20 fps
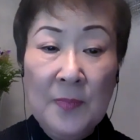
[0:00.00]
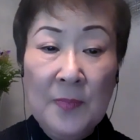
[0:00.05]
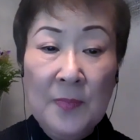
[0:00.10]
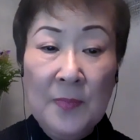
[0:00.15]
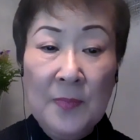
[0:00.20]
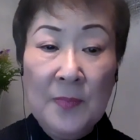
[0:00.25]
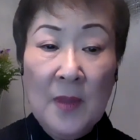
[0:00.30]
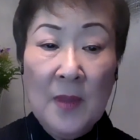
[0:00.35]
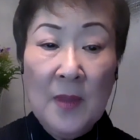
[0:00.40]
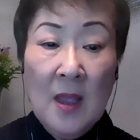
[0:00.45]

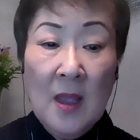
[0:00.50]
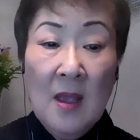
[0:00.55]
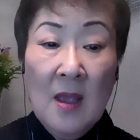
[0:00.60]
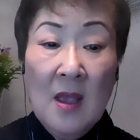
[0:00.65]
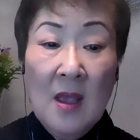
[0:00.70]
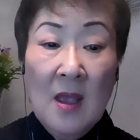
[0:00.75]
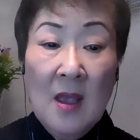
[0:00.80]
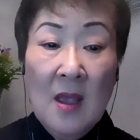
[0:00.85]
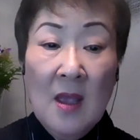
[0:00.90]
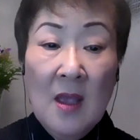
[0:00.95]
Feel
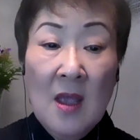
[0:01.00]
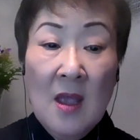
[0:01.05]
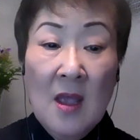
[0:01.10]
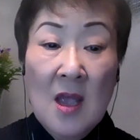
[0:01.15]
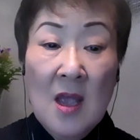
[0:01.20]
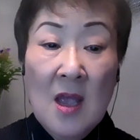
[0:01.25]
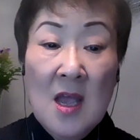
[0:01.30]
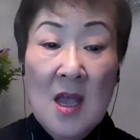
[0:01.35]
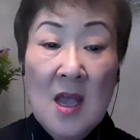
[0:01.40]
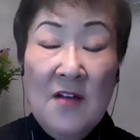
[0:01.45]
free to
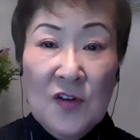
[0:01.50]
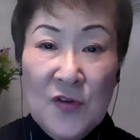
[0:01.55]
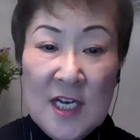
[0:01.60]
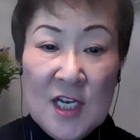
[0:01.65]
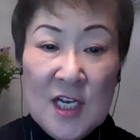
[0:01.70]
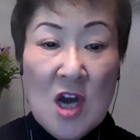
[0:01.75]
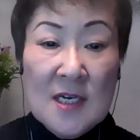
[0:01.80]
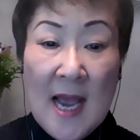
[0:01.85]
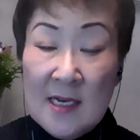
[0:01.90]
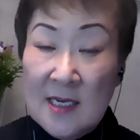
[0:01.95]
contact us
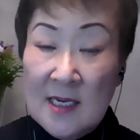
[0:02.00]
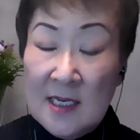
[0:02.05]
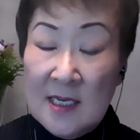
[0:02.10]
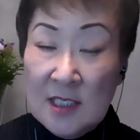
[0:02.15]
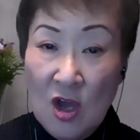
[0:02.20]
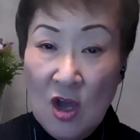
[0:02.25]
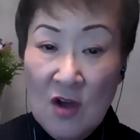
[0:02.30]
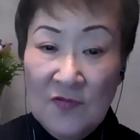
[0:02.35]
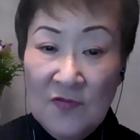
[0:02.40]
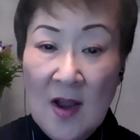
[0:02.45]

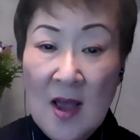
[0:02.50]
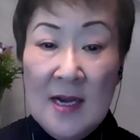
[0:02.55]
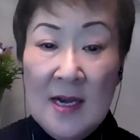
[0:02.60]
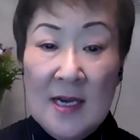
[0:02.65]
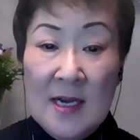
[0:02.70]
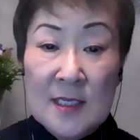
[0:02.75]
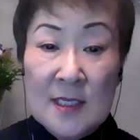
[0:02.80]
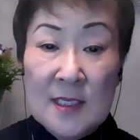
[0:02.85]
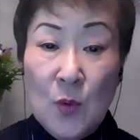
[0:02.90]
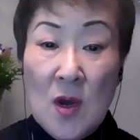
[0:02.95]
offline as
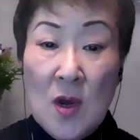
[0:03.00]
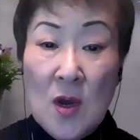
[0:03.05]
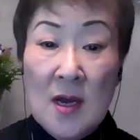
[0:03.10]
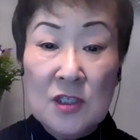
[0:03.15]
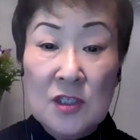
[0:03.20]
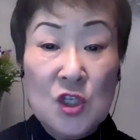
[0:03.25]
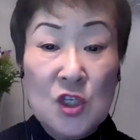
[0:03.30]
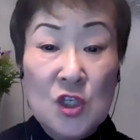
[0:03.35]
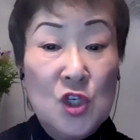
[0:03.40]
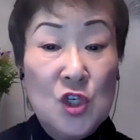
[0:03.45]
well, should
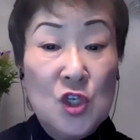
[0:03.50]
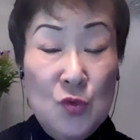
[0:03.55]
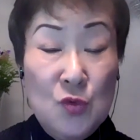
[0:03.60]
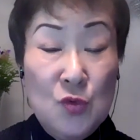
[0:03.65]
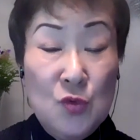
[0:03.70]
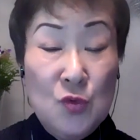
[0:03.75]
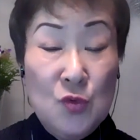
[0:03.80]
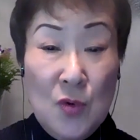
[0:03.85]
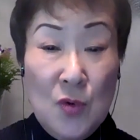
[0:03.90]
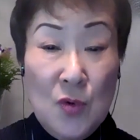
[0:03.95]
we run out of
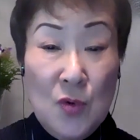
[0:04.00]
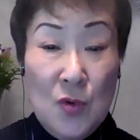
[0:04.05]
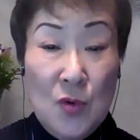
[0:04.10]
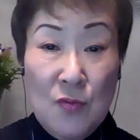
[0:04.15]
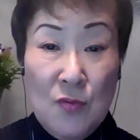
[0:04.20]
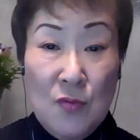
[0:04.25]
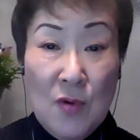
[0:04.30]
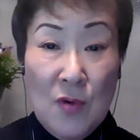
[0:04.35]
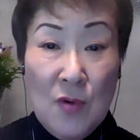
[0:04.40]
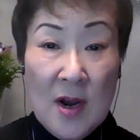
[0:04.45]
time and
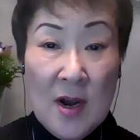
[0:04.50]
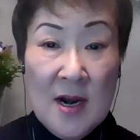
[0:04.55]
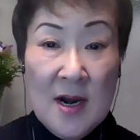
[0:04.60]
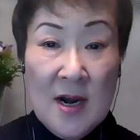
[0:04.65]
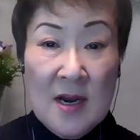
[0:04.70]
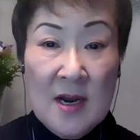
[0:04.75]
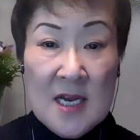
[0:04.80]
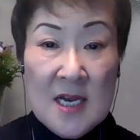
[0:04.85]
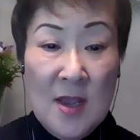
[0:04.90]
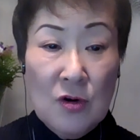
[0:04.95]
your
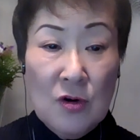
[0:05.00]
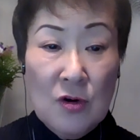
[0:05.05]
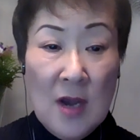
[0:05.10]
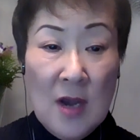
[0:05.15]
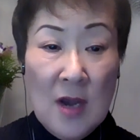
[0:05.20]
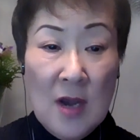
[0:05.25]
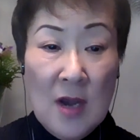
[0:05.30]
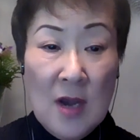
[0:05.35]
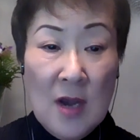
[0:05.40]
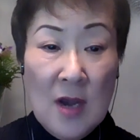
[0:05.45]
questions
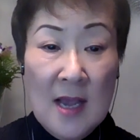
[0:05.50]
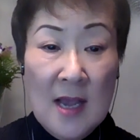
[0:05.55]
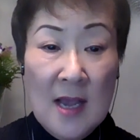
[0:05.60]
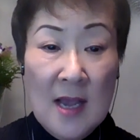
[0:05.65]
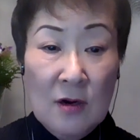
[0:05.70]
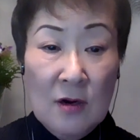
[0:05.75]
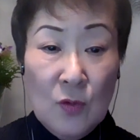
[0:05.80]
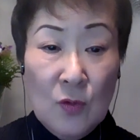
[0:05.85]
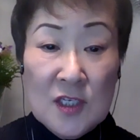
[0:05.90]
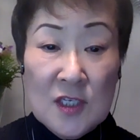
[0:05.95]
go
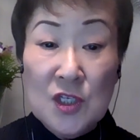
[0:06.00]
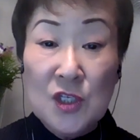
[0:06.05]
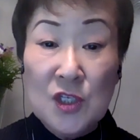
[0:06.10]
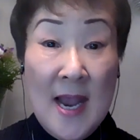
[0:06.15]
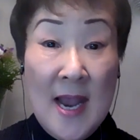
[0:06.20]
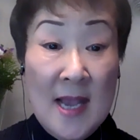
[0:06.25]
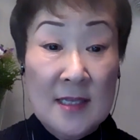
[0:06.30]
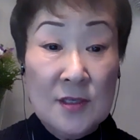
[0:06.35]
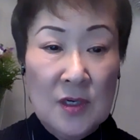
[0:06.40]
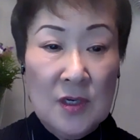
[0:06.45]
unanswered.
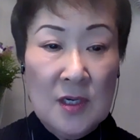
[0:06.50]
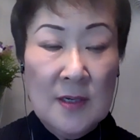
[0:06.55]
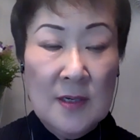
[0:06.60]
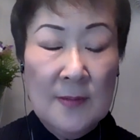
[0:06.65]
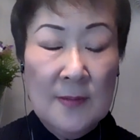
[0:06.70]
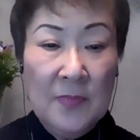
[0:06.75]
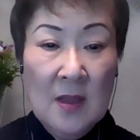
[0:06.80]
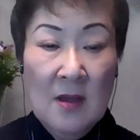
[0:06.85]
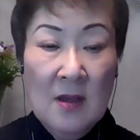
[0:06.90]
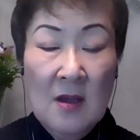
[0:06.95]

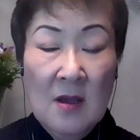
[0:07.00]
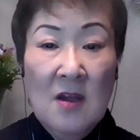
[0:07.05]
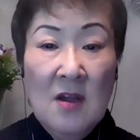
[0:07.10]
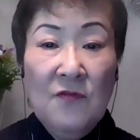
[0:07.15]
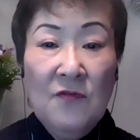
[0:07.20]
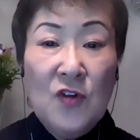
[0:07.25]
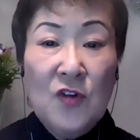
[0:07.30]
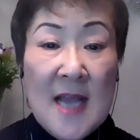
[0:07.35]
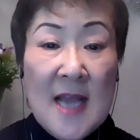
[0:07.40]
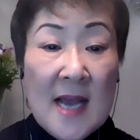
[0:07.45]
For
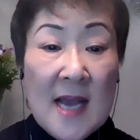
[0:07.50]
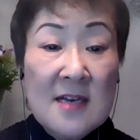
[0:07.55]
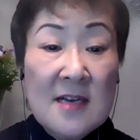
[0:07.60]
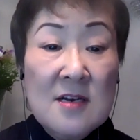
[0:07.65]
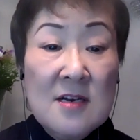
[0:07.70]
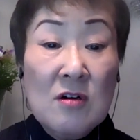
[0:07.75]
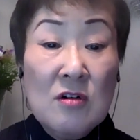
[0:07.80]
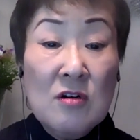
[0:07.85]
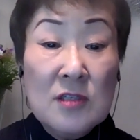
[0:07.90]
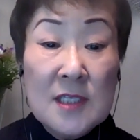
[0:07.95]
technical
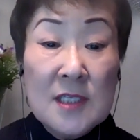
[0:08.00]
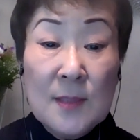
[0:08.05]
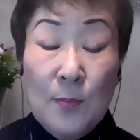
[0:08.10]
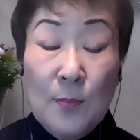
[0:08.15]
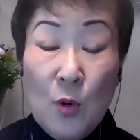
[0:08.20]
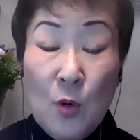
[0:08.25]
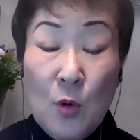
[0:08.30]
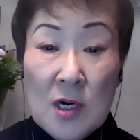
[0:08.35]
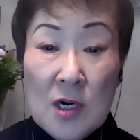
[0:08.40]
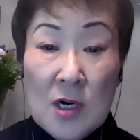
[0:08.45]
support
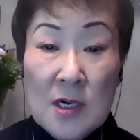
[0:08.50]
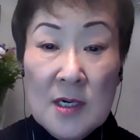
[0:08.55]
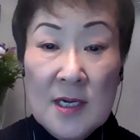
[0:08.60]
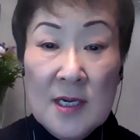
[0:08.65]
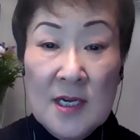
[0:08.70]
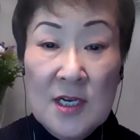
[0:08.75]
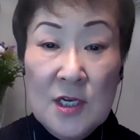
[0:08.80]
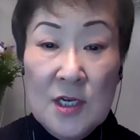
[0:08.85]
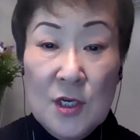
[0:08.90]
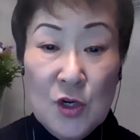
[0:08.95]
during the
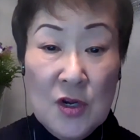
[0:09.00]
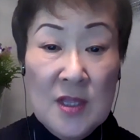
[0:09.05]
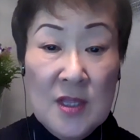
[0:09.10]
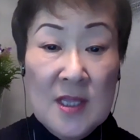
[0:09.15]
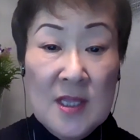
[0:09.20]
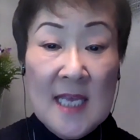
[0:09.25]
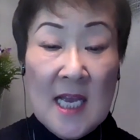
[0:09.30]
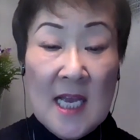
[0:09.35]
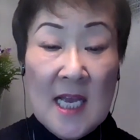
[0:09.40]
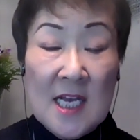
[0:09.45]

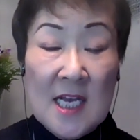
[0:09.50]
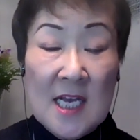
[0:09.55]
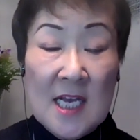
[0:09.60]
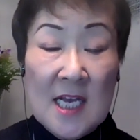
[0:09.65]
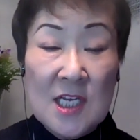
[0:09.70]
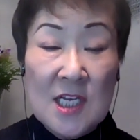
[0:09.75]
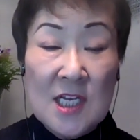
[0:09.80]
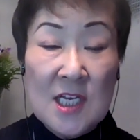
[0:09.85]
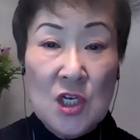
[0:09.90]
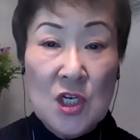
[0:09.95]
session,
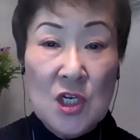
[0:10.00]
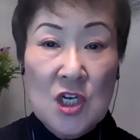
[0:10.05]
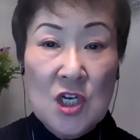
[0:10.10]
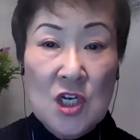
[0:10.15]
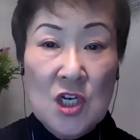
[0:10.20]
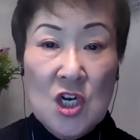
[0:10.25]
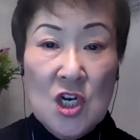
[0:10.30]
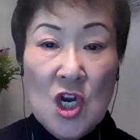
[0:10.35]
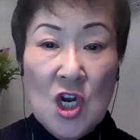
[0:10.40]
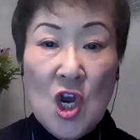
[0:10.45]
contact
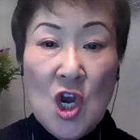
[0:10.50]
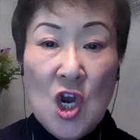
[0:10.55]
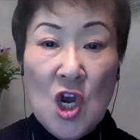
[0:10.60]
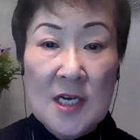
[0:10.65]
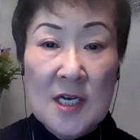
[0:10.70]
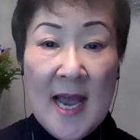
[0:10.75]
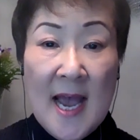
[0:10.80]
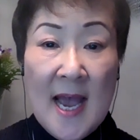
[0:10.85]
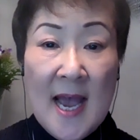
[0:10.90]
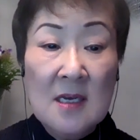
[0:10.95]

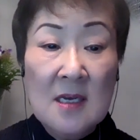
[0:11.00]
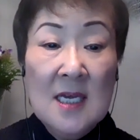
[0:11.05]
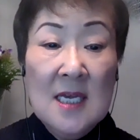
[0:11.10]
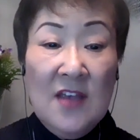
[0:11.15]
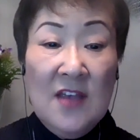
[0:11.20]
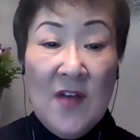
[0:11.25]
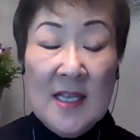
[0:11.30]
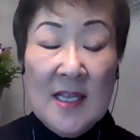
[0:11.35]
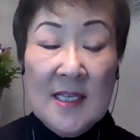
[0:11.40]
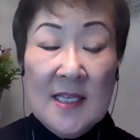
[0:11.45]

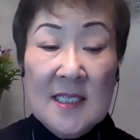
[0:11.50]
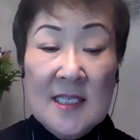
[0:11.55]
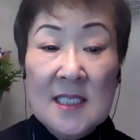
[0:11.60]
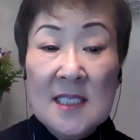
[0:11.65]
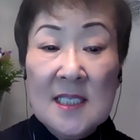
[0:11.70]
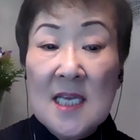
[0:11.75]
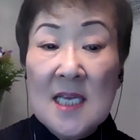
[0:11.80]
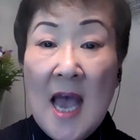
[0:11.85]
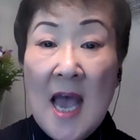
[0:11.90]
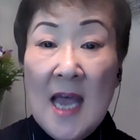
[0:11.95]

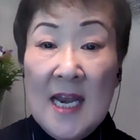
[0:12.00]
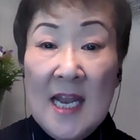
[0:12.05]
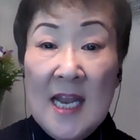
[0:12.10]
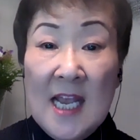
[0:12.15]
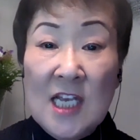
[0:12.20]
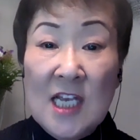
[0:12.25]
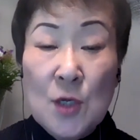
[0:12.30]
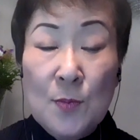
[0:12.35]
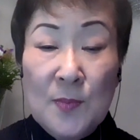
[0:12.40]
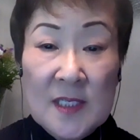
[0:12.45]

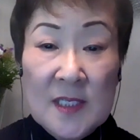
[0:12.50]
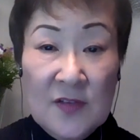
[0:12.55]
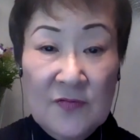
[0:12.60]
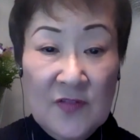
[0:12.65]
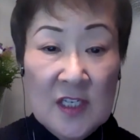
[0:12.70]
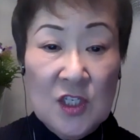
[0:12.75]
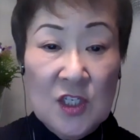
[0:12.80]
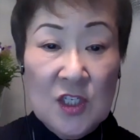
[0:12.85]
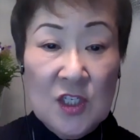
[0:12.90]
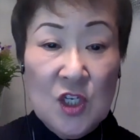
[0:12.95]

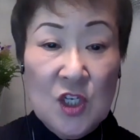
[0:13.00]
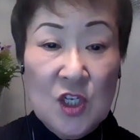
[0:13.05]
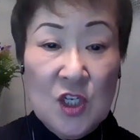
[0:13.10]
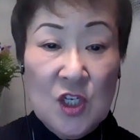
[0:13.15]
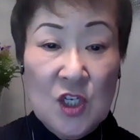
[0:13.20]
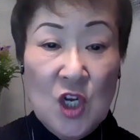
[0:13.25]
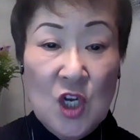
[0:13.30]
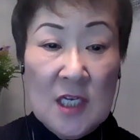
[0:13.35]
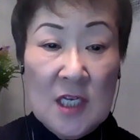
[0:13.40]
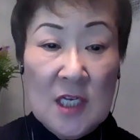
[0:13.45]

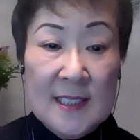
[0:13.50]
events@asiapacific.ca.